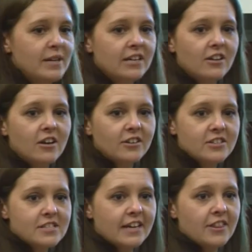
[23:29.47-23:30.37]
big long,
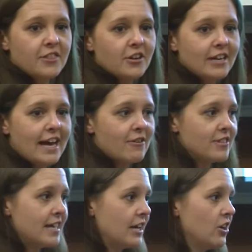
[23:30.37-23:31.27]
there's like a 30 hour
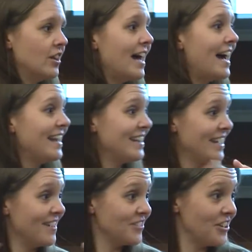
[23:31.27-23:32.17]
thing online and then
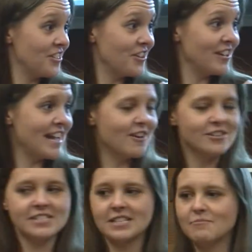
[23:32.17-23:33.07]
you have to go to 30
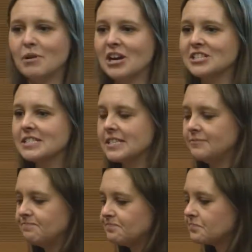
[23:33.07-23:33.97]
hours in person.